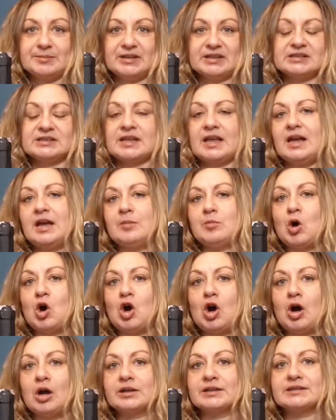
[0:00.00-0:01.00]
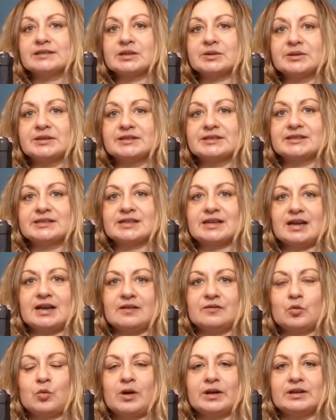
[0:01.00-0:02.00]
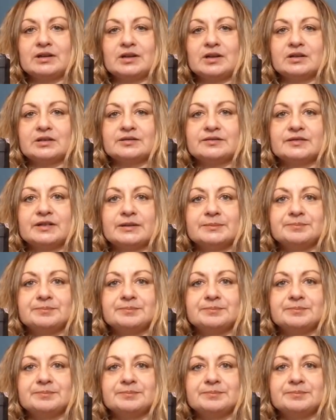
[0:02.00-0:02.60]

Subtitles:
because the ham hock is going to have quite a lot of